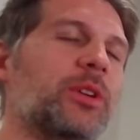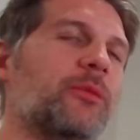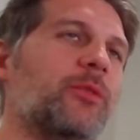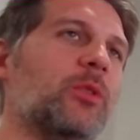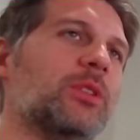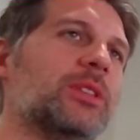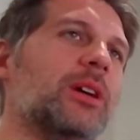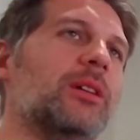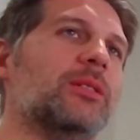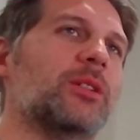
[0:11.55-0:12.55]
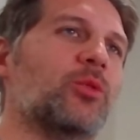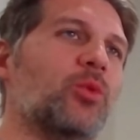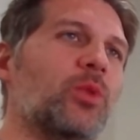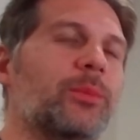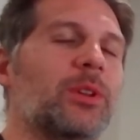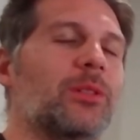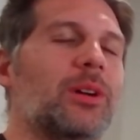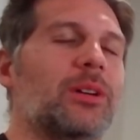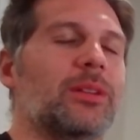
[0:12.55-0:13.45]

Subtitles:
to focus on criminal law.